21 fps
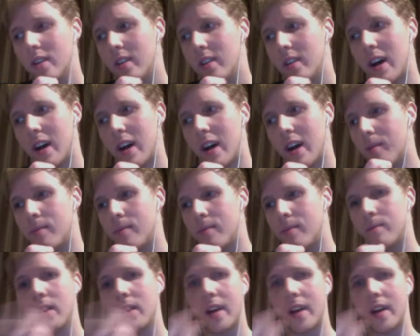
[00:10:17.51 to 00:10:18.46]

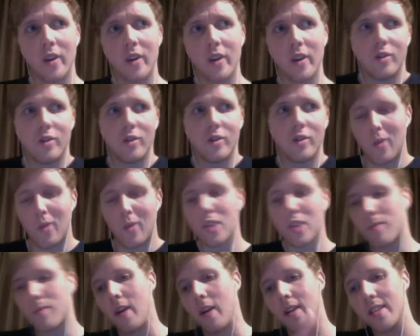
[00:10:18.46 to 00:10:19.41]
And it's great to do like
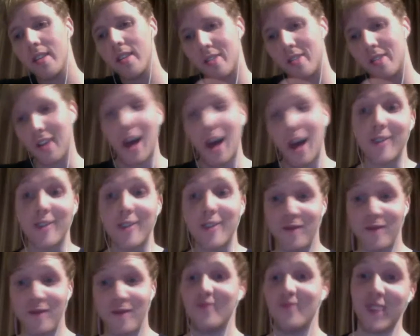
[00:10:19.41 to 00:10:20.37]
watch parties. So it
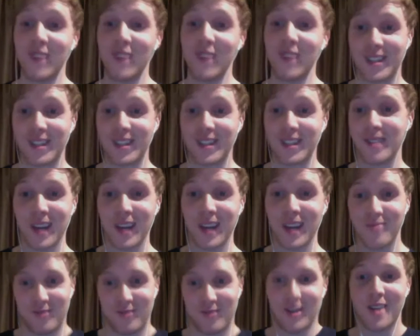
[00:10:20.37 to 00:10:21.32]
really seems like
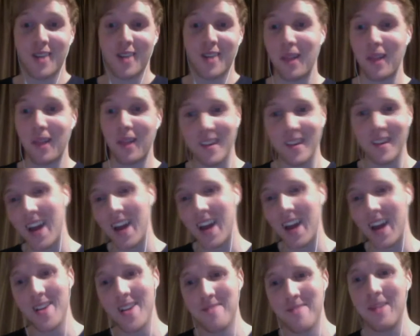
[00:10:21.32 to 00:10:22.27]
I'm trying to plug
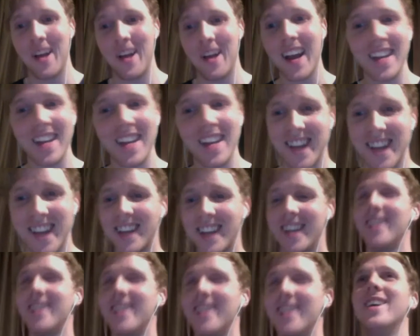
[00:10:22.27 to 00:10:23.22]
IGN
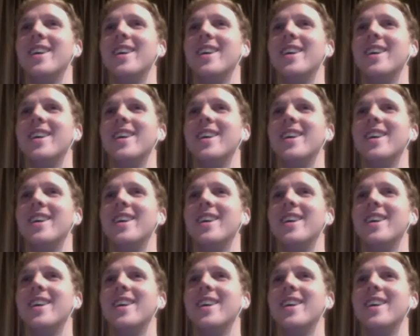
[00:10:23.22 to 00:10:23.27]
here.